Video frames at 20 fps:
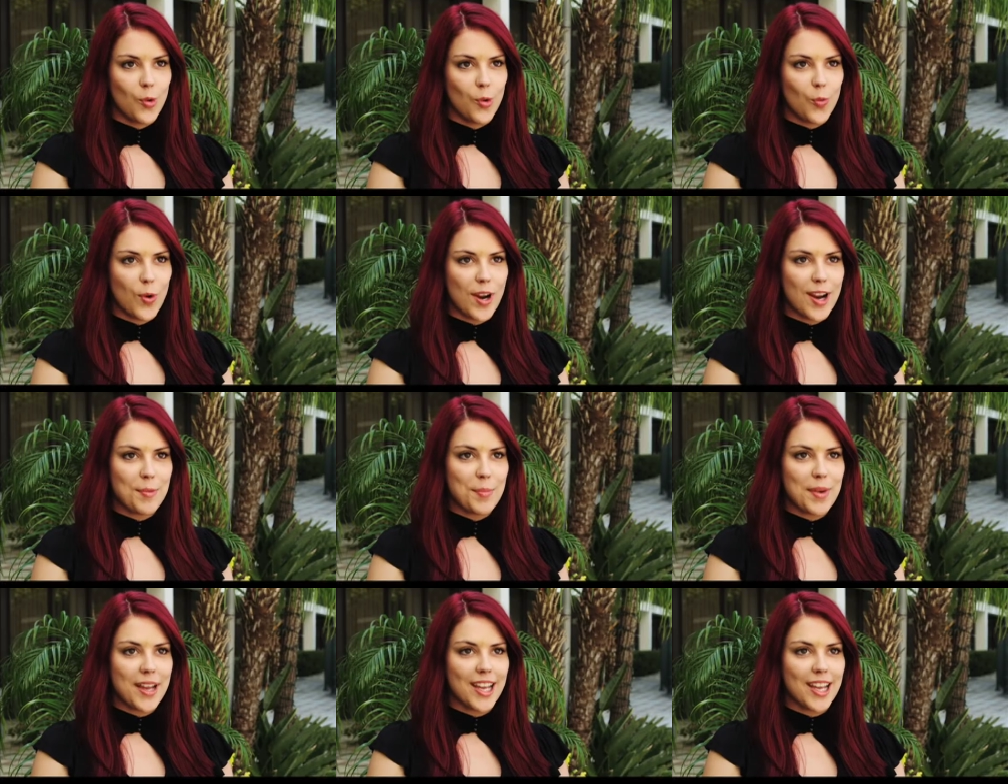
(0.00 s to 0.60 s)

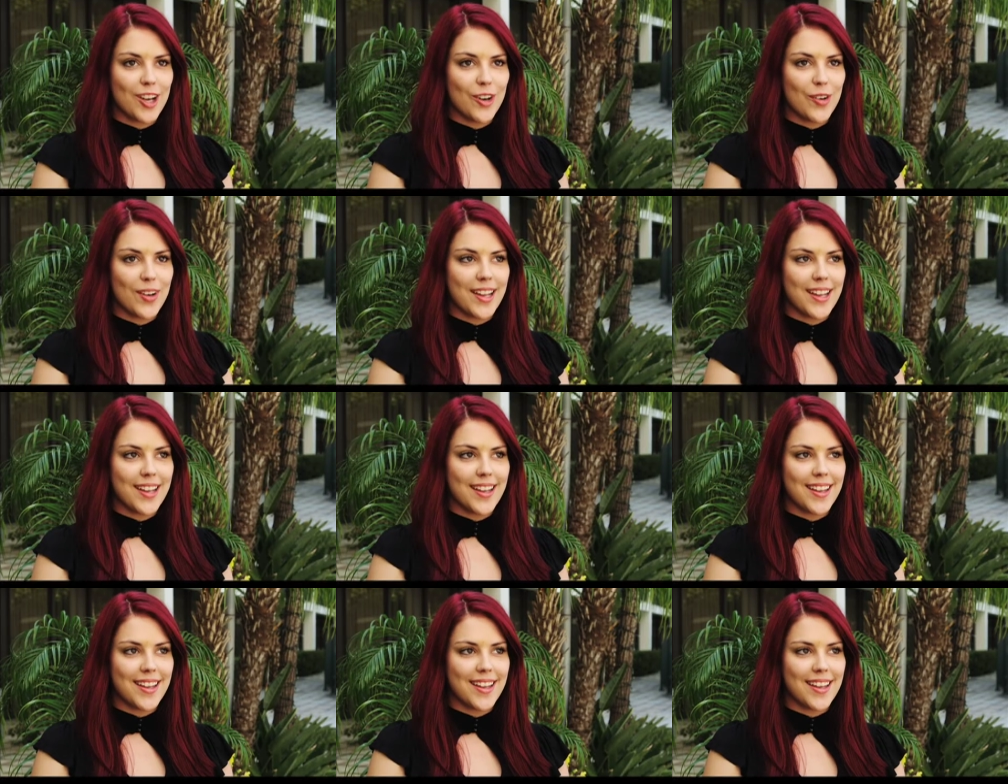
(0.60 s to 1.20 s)
where am I
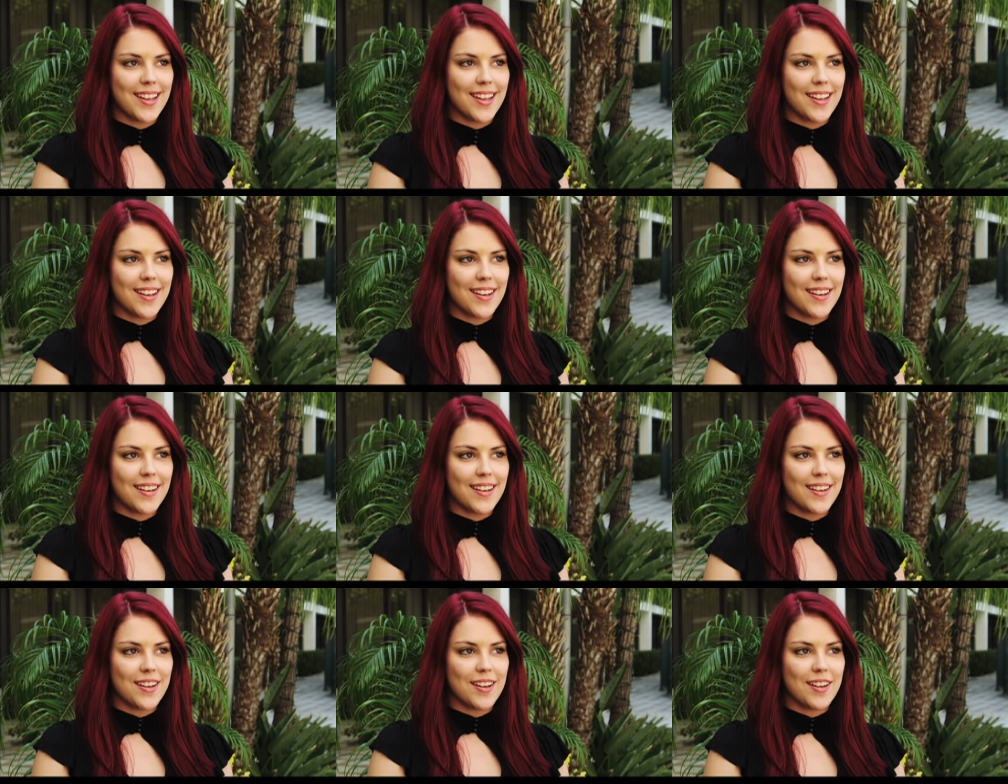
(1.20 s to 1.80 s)
going
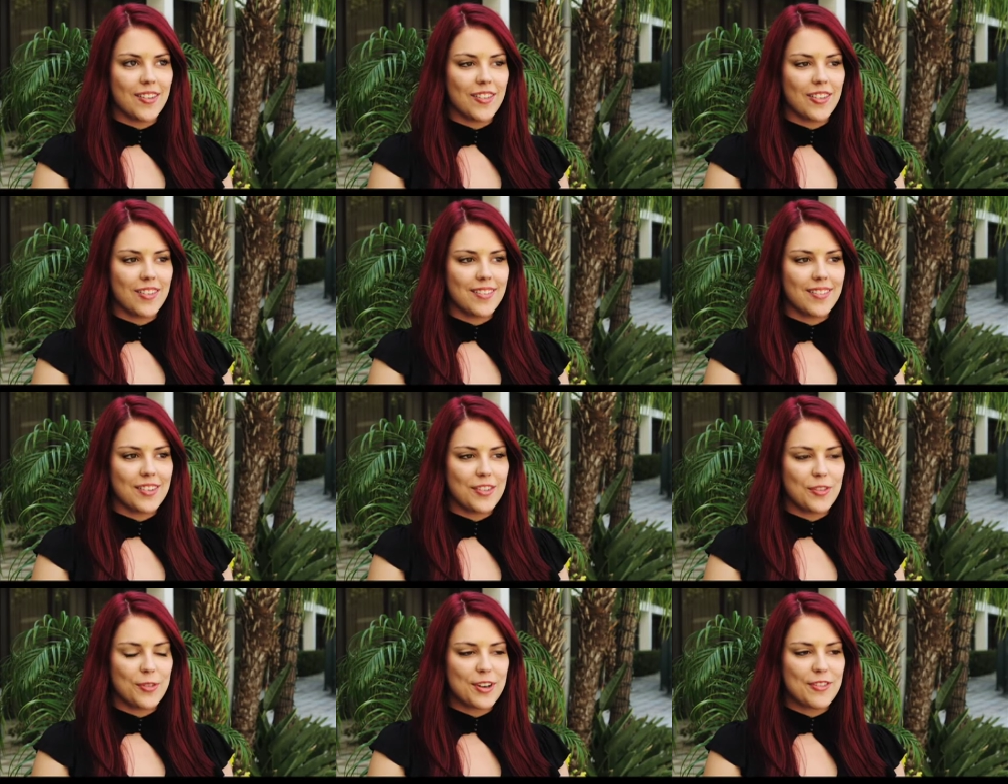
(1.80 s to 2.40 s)
in
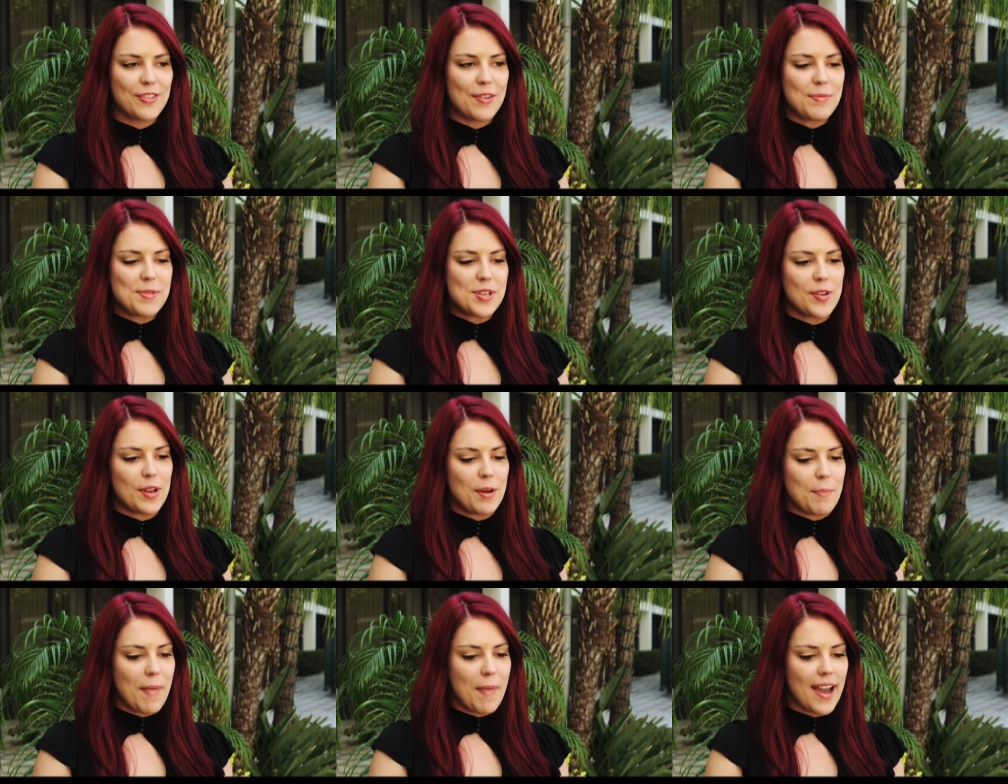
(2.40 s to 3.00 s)
what have I been
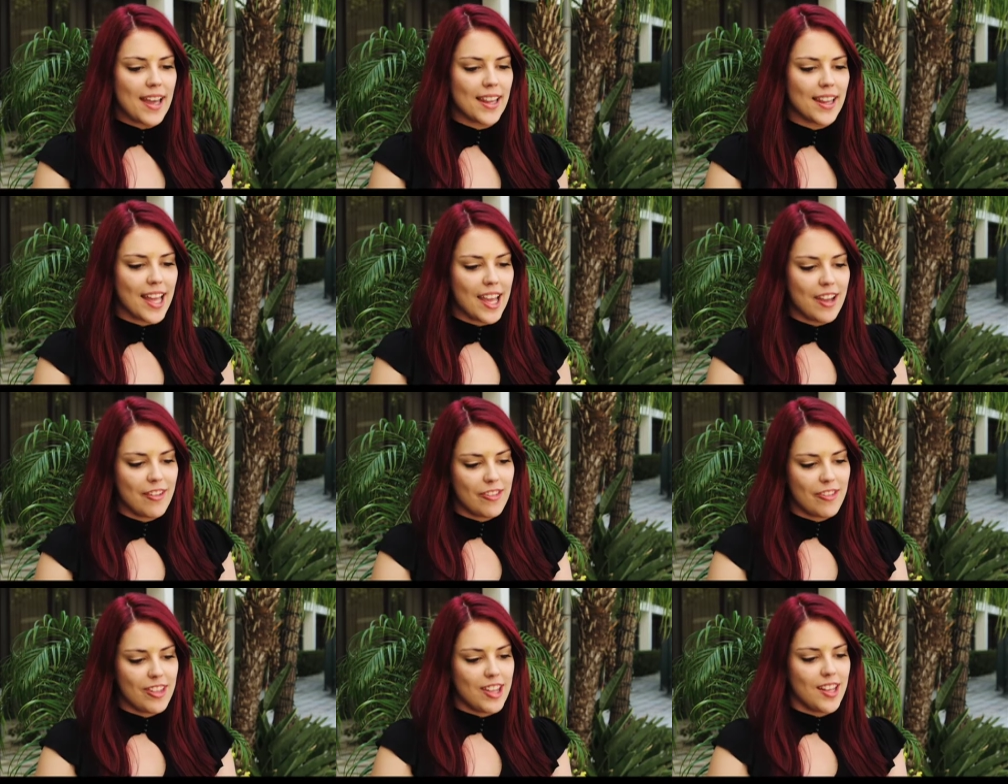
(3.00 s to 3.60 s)
doing in my
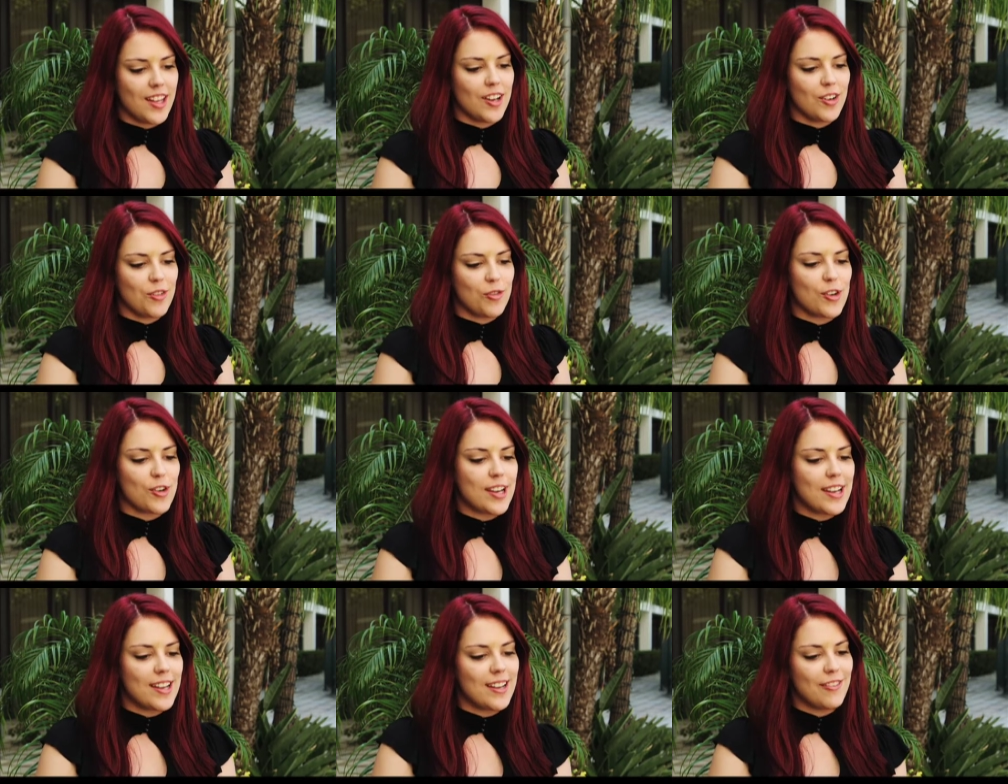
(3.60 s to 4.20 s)
life that
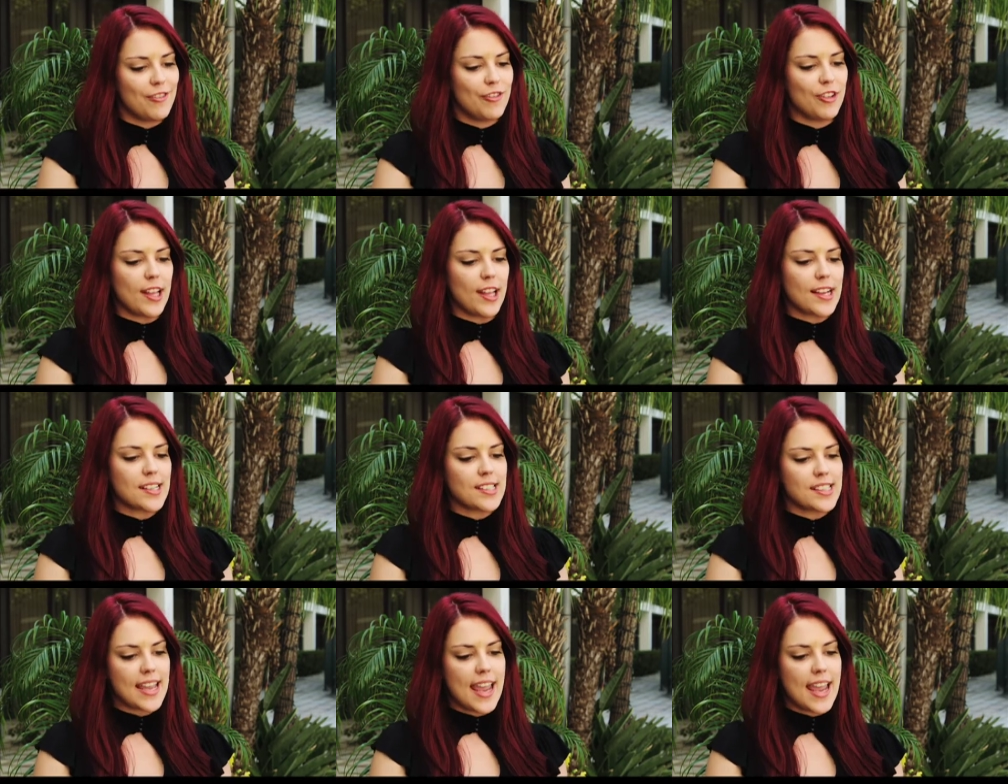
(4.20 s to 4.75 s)
reflects